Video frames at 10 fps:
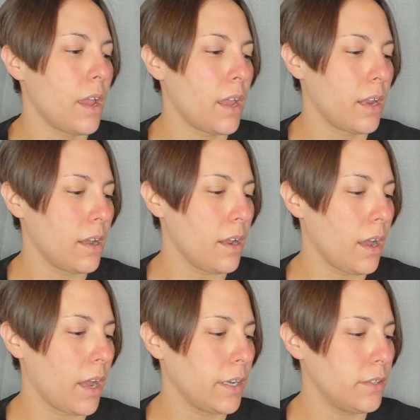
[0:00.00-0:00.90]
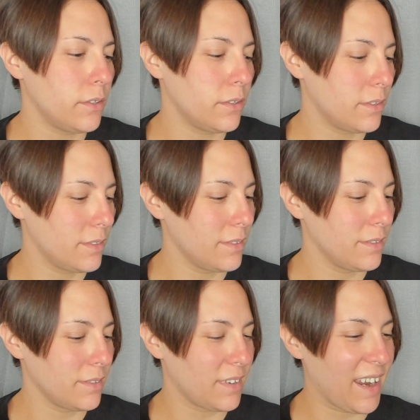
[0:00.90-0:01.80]
and I
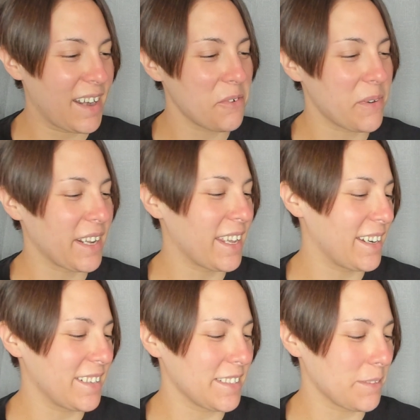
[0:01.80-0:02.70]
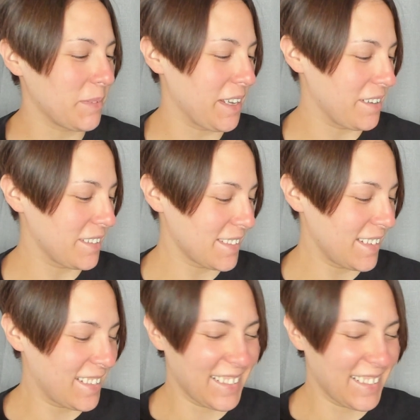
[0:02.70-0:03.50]
I don't want to get into something else.